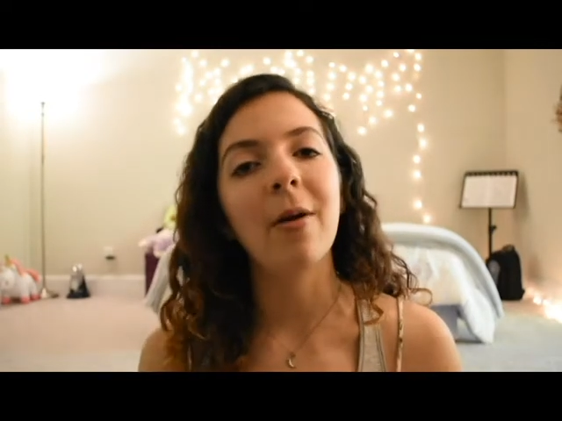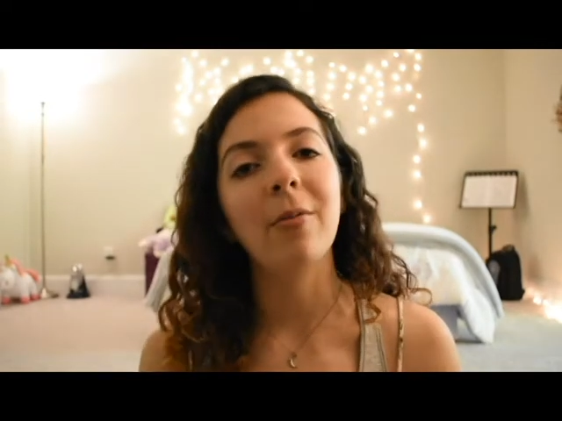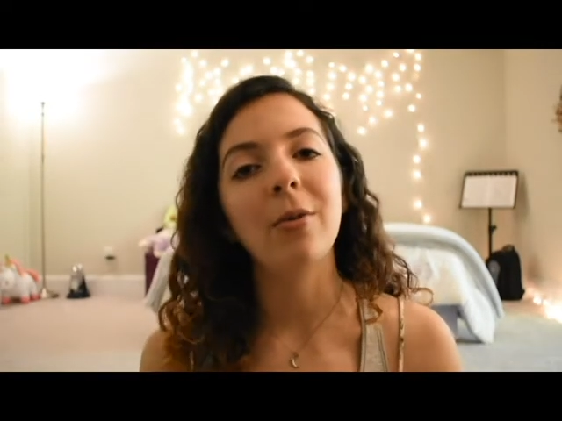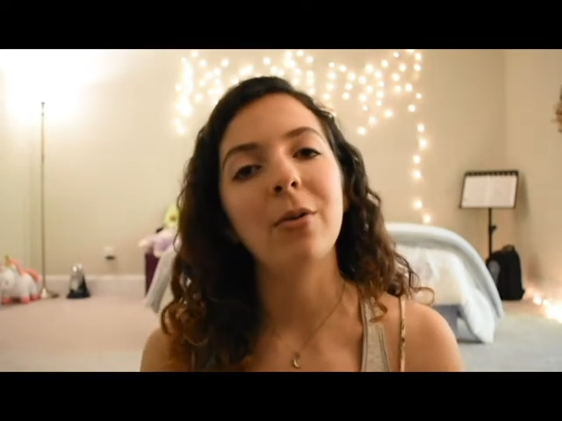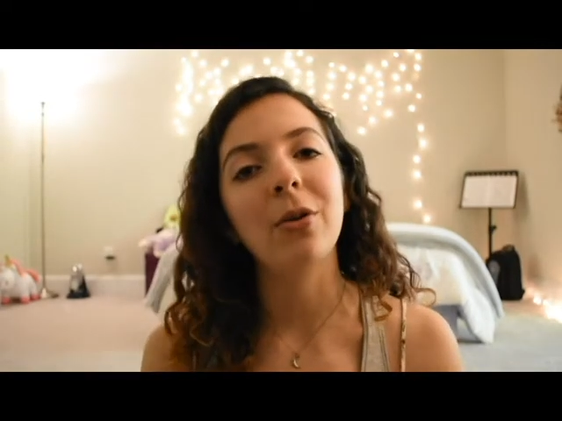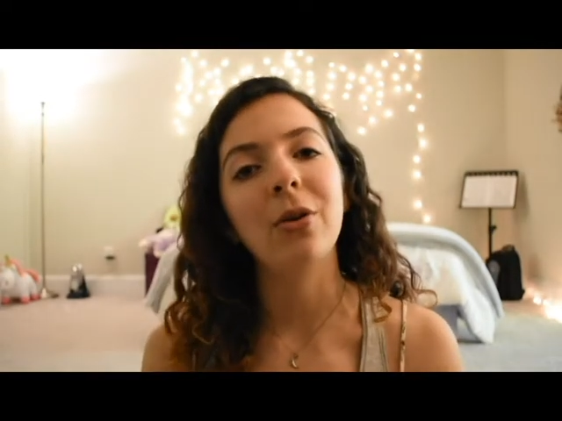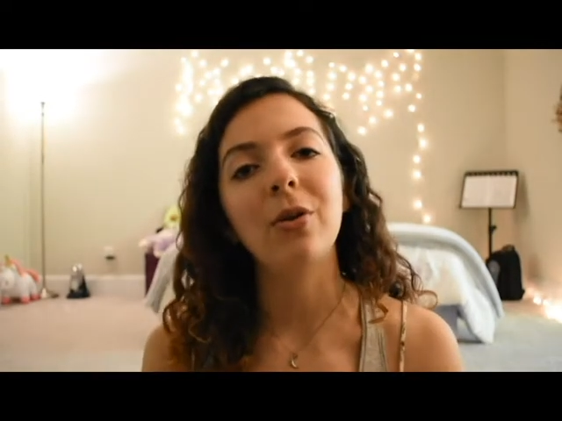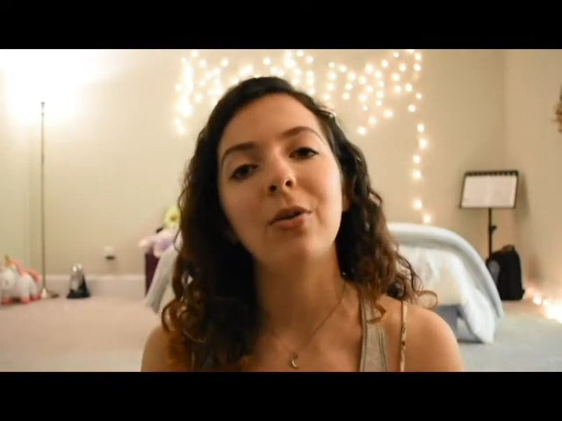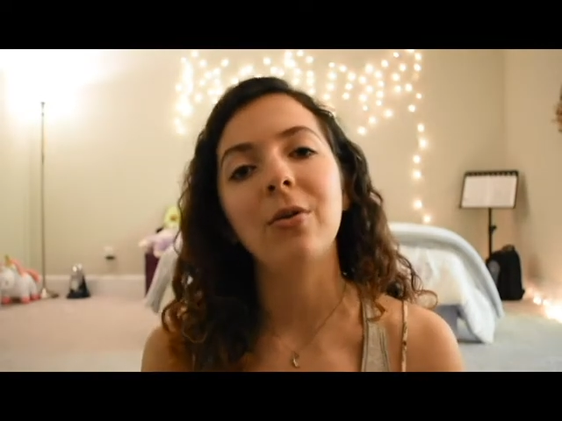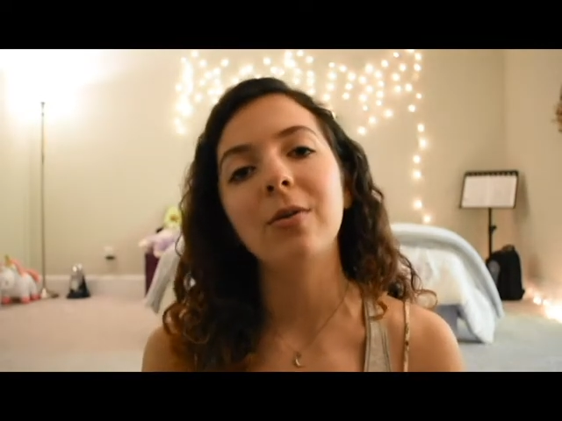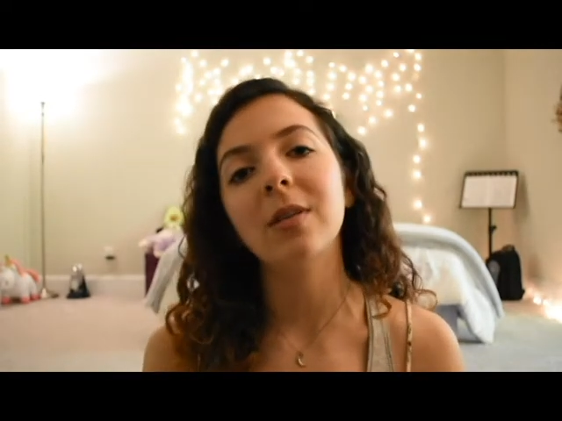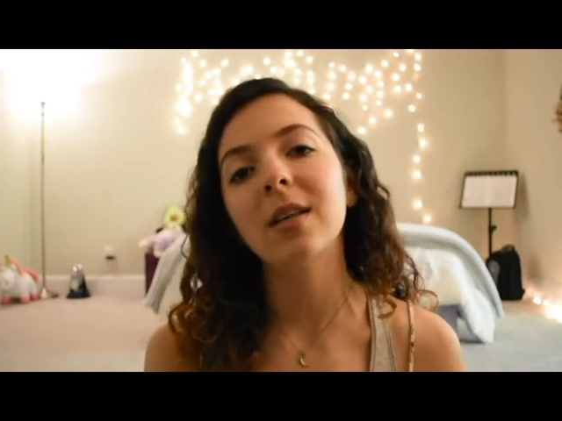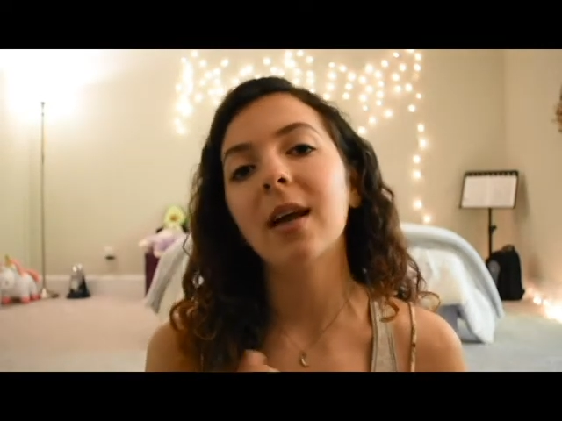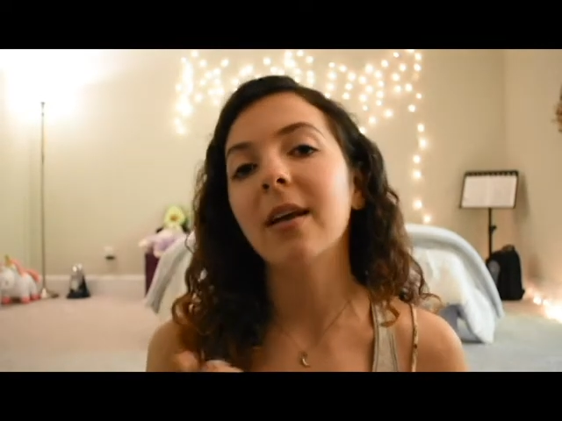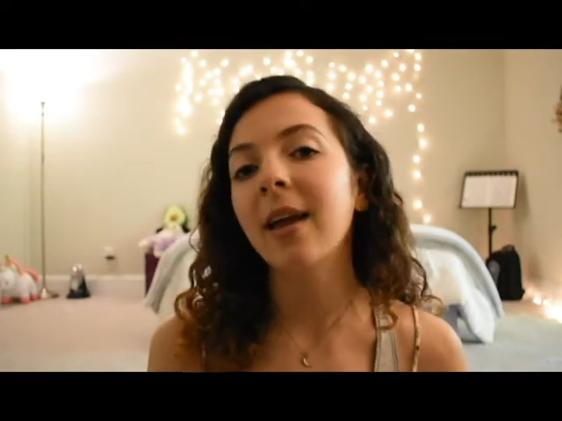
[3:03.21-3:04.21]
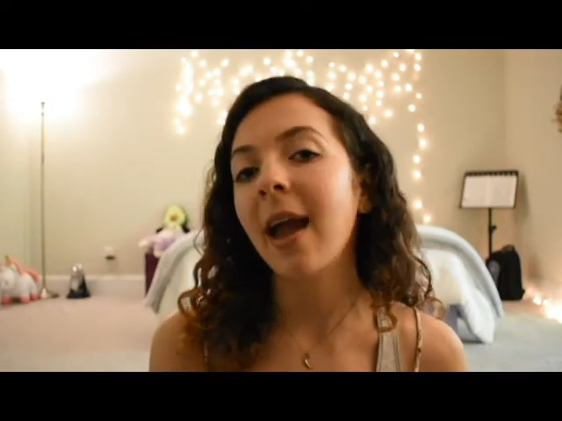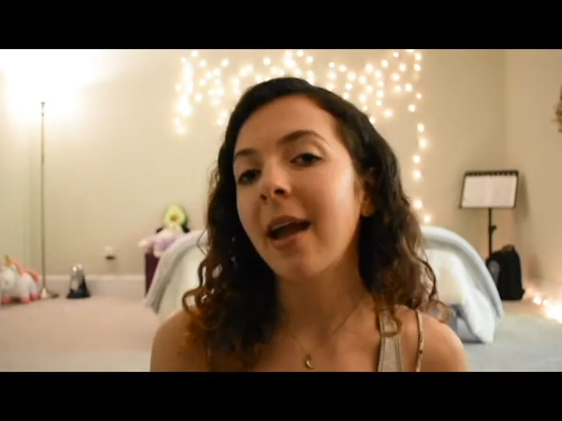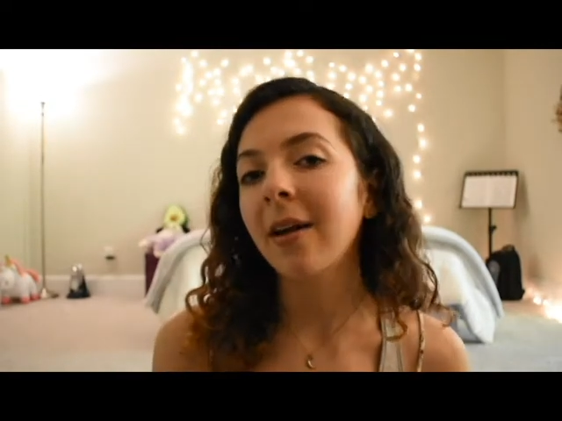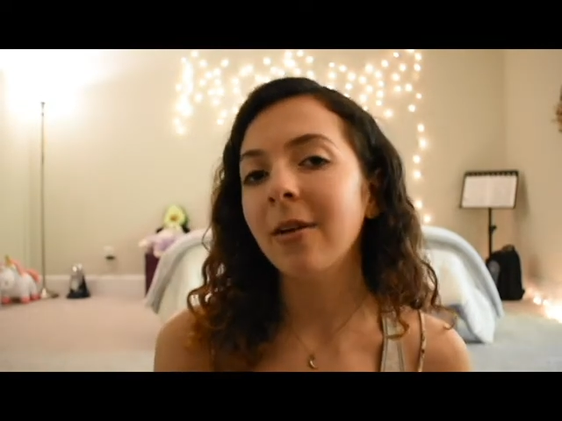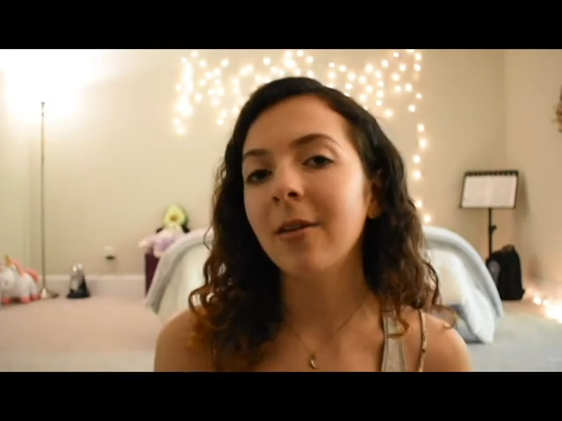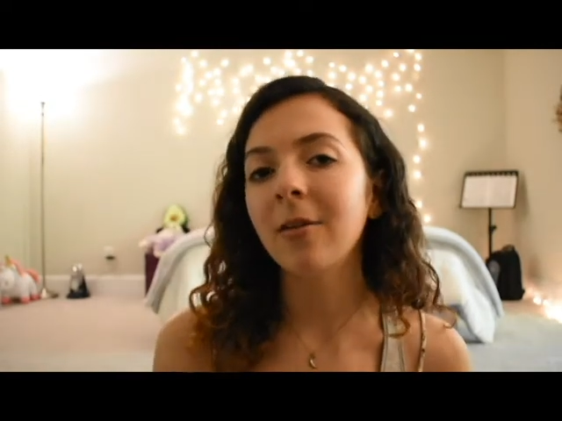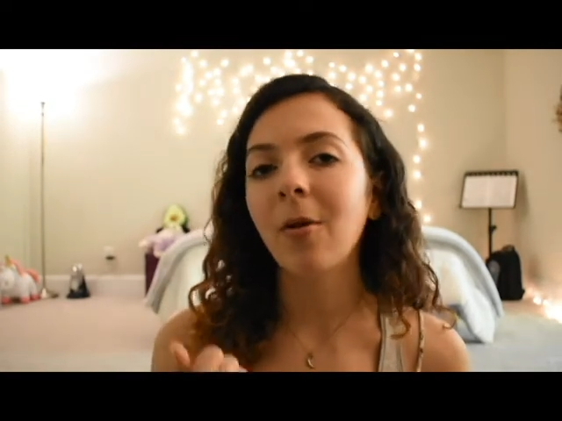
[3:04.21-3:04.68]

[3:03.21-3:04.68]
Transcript: will use kale